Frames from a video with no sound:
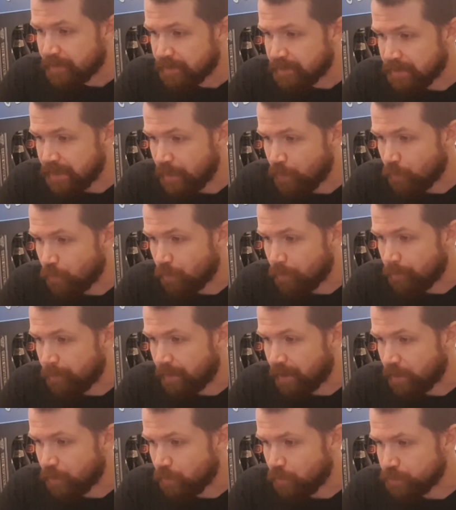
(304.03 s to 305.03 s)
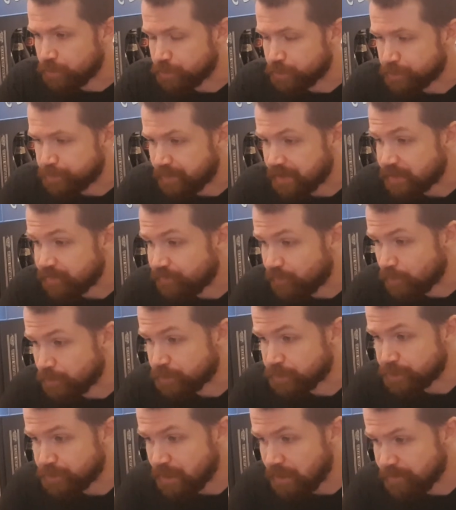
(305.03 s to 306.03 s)
now Baron Speck
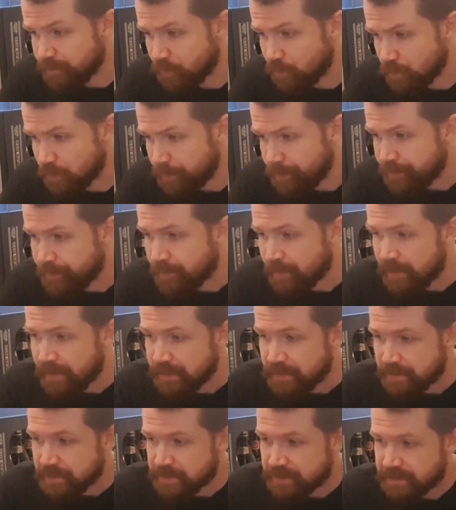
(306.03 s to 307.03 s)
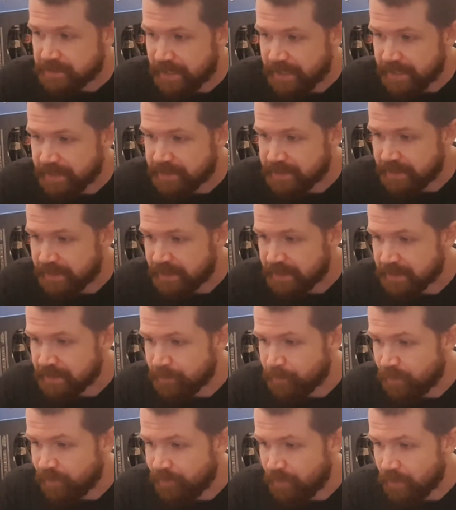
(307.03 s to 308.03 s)
von Sternburg, stayed
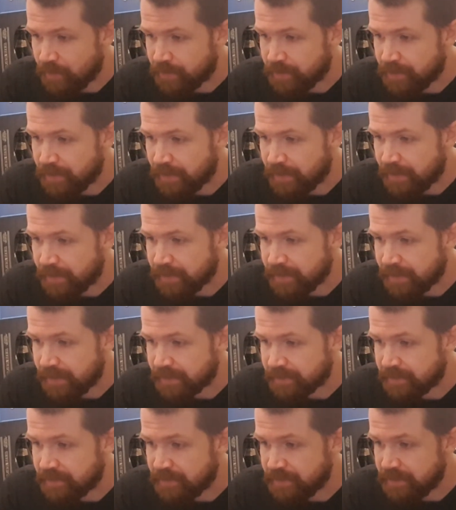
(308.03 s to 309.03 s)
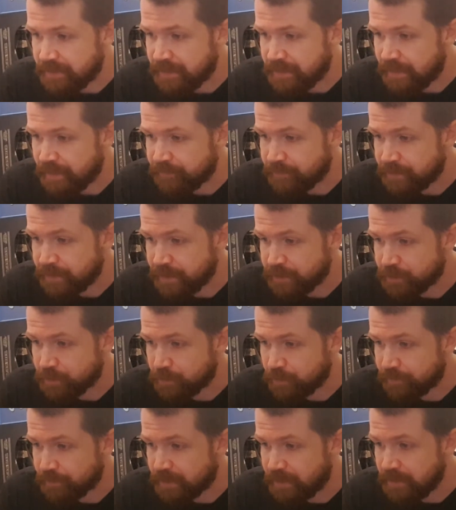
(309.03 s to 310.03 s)
in Bavaria at the
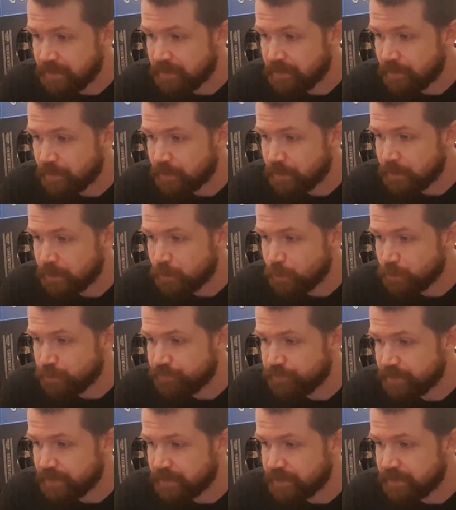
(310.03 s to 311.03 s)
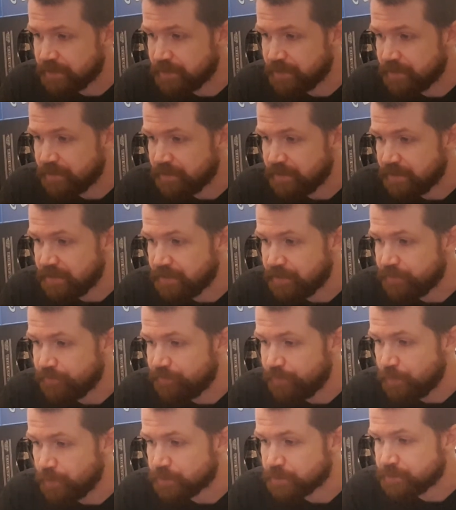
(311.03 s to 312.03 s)
invitation of King Ludwig the
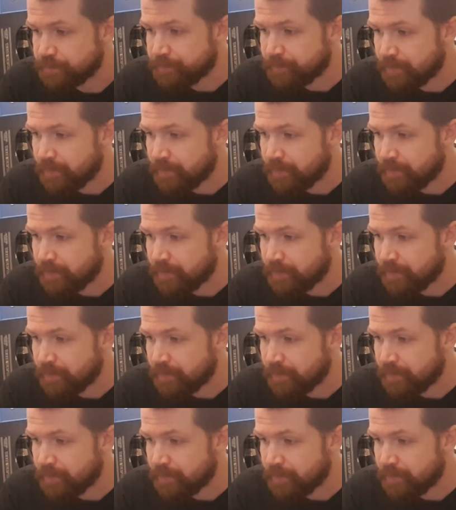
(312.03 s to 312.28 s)
First,